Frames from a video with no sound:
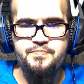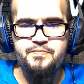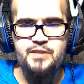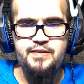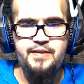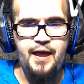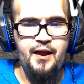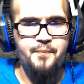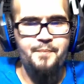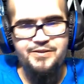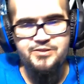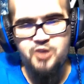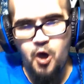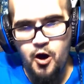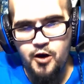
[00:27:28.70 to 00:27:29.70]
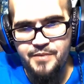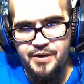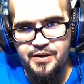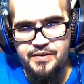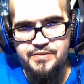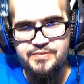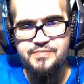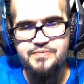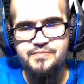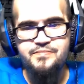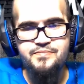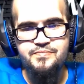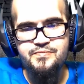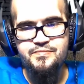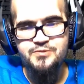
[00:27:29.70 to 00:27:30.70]
Not about dogma,
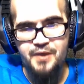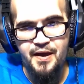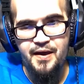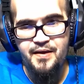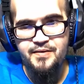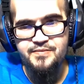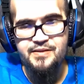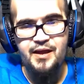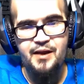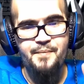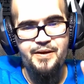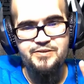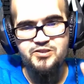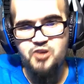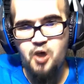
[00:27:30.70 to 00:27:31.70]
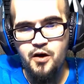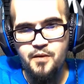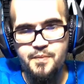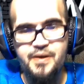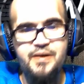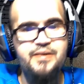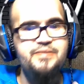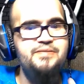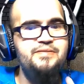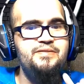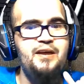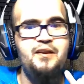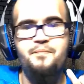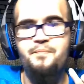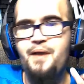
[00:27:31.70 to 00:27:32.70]
okay? Not about dogma,
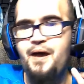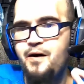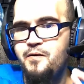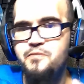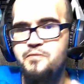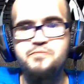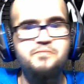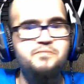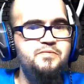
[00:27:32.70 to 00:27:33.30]
not about,